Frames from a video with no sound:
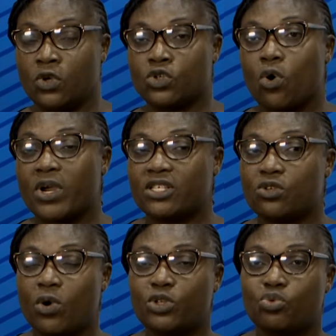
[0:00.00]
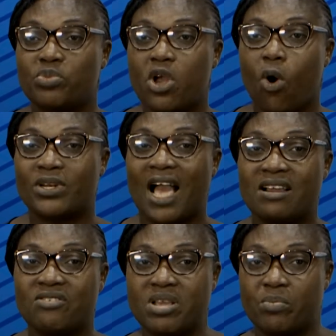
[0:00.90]
So it's going to be an
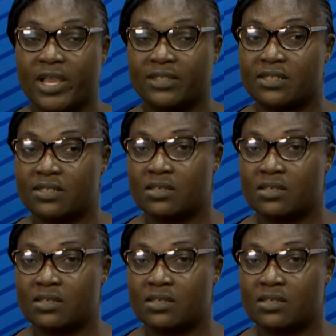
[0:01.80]
agreement.